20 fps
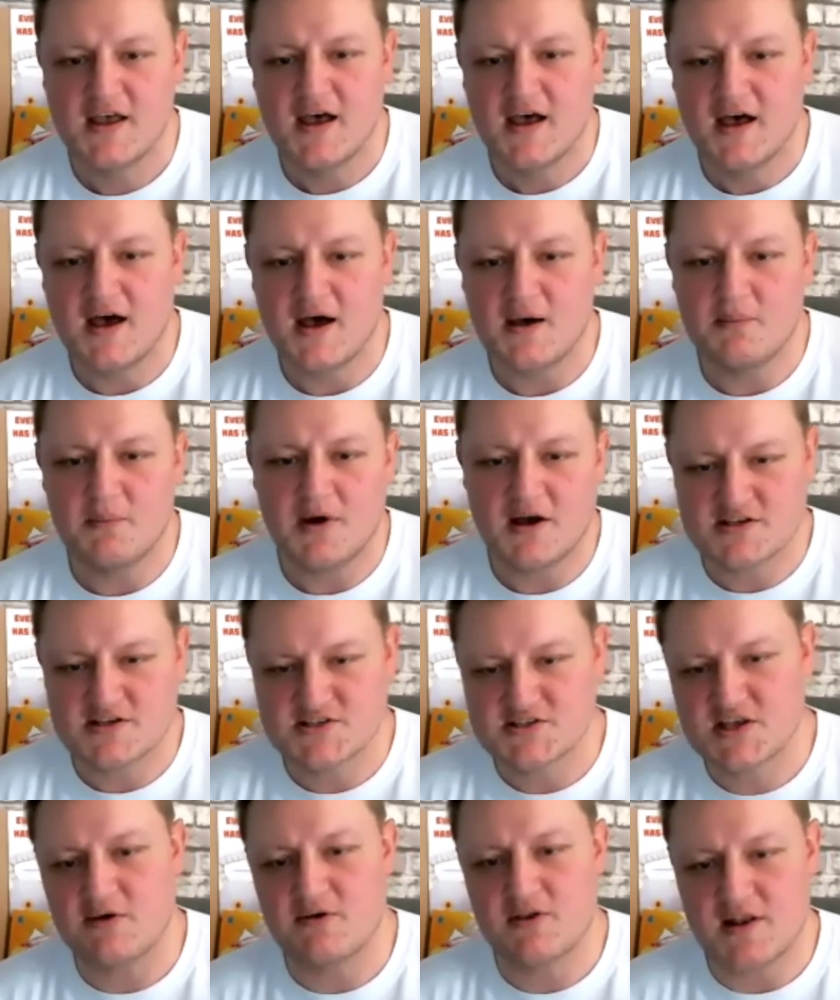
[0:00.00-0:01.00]
Um, I
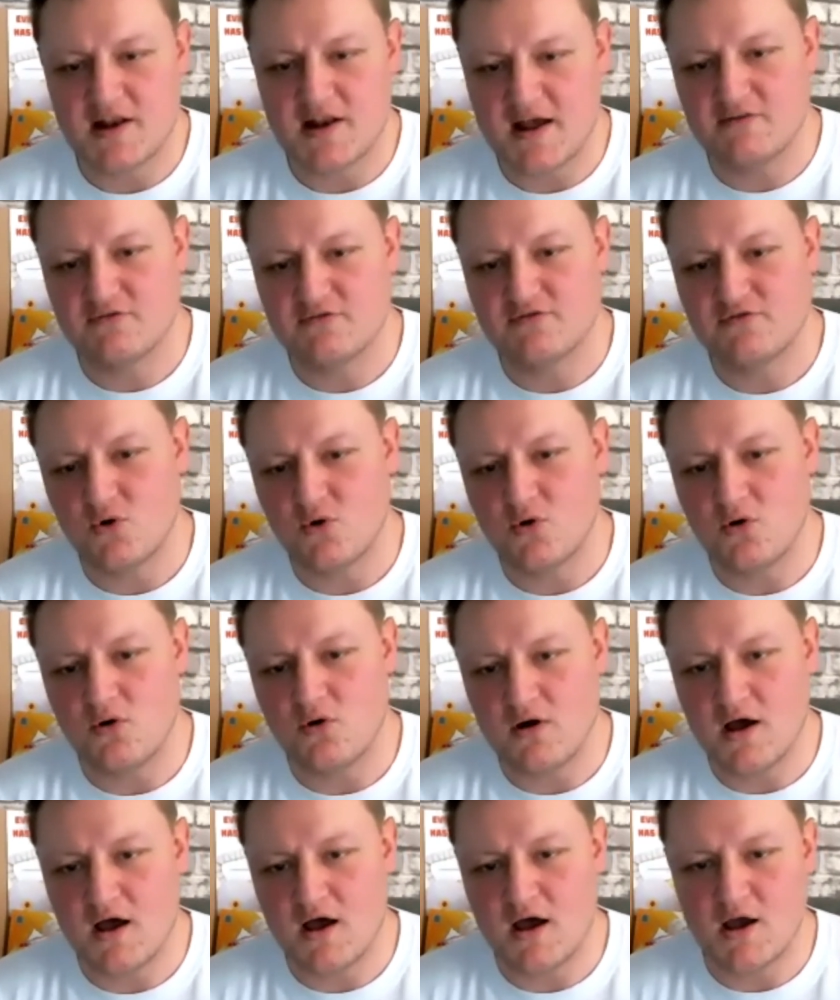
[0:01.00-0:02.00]
scour the net
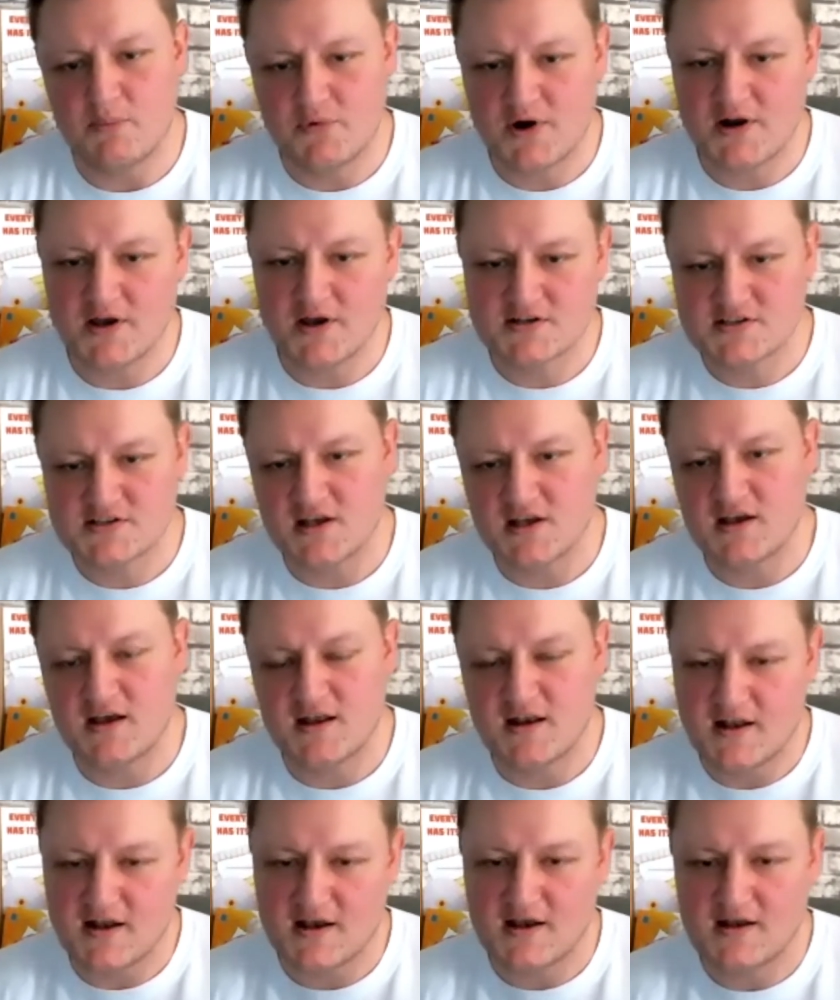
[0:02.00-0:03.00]
for uh, products uh,
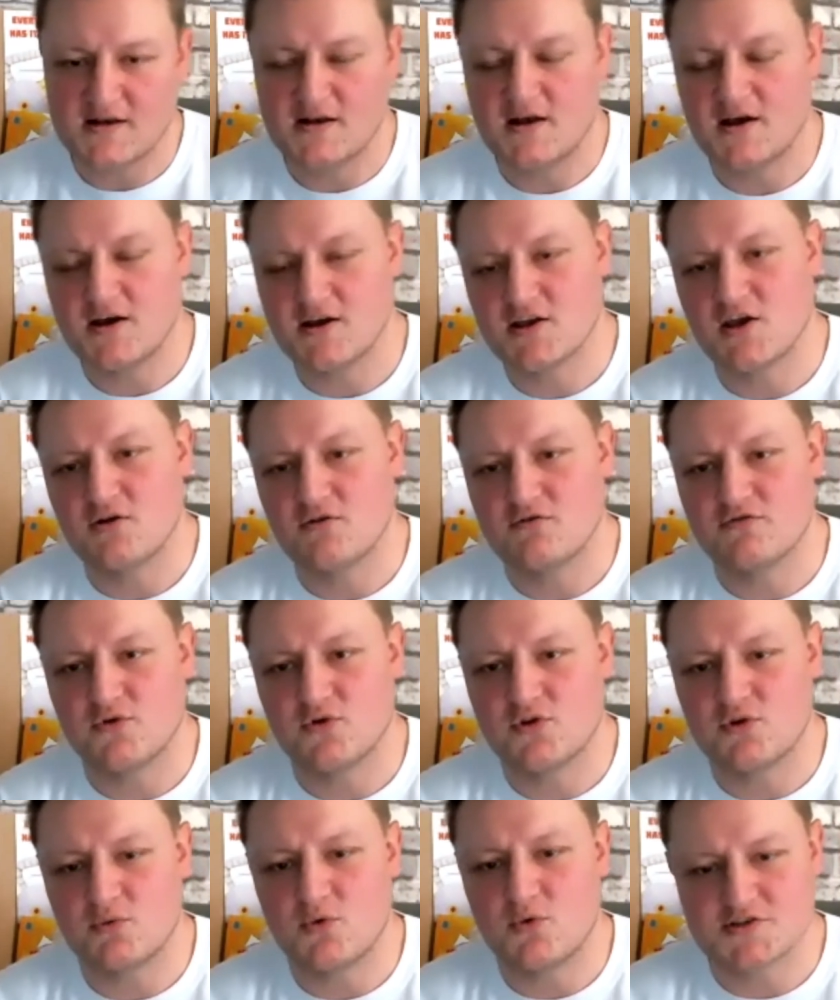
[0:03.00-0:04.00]
and then I go
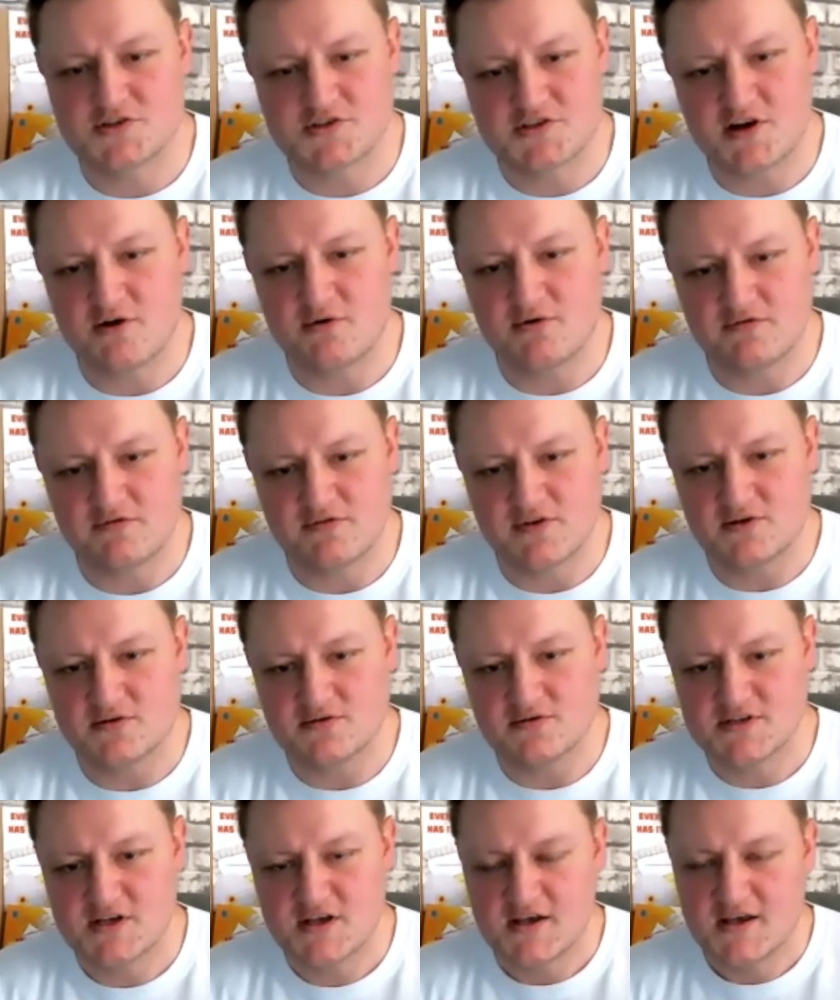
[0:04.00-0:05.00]
for the one star
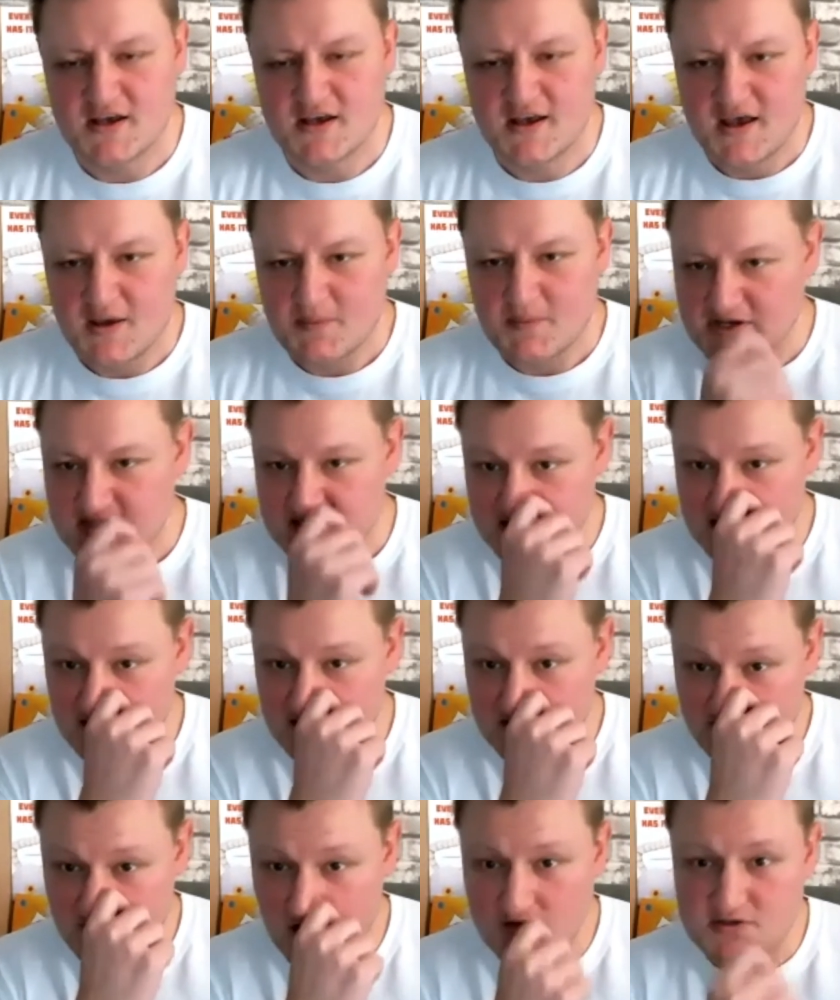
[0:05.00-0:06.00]
reviews. Basically,
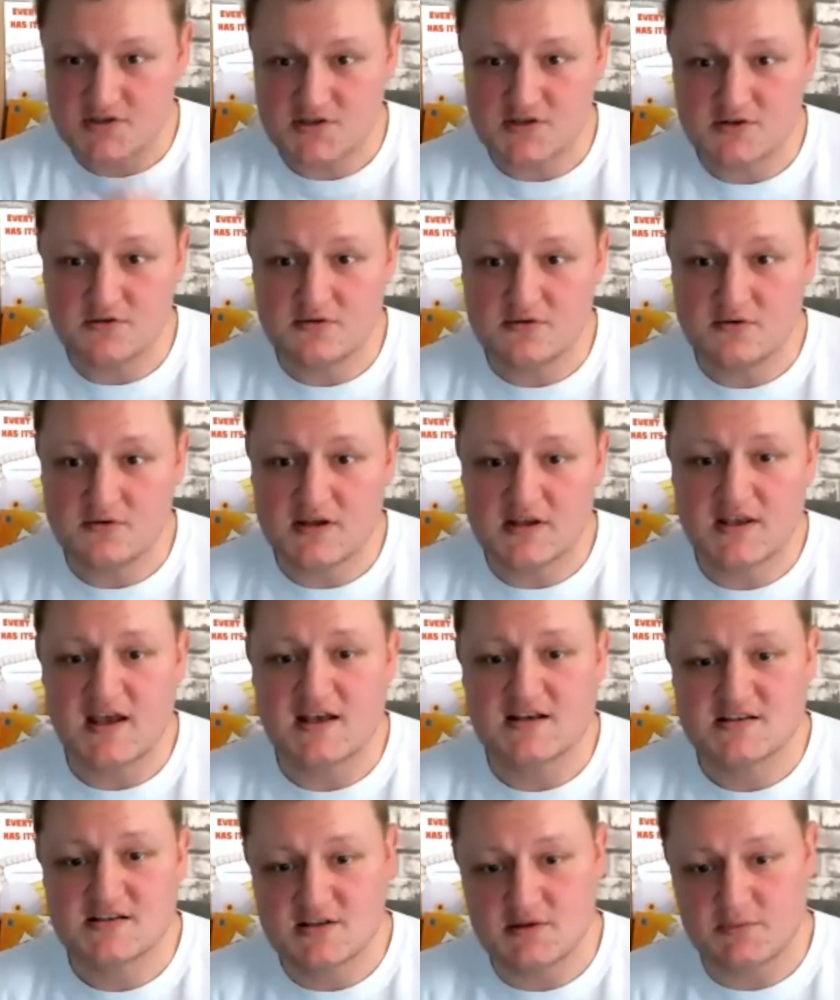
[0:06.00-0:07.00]
you've got to
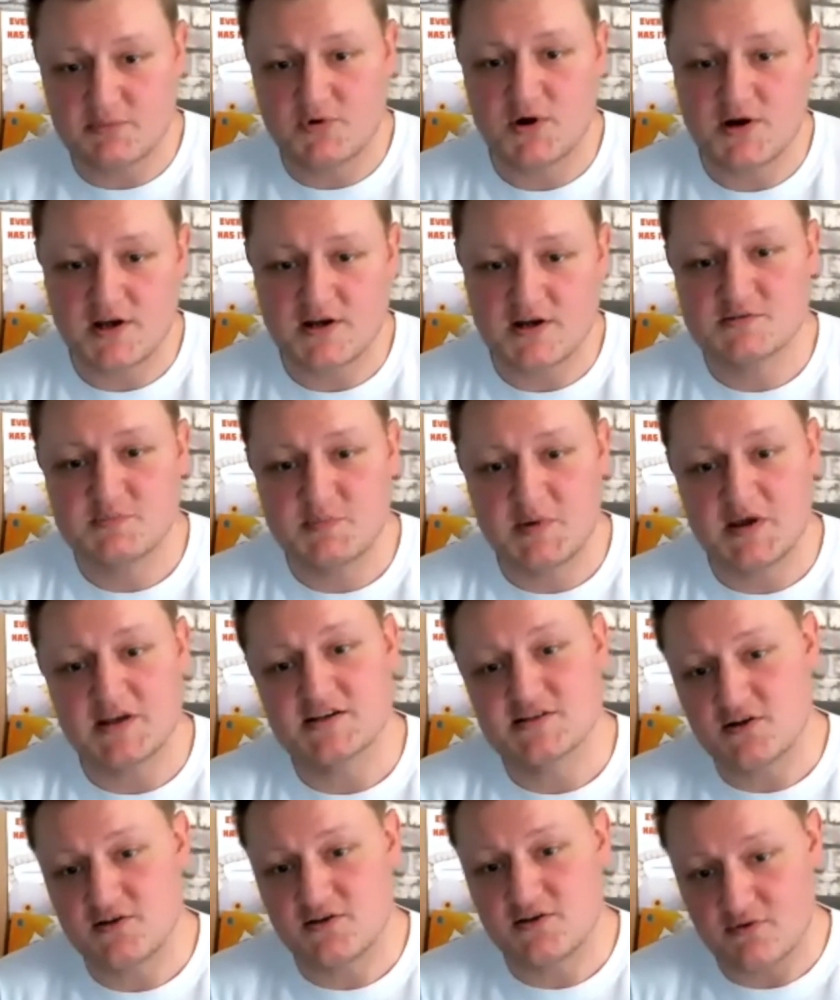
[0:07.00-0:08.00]
guess the product based on the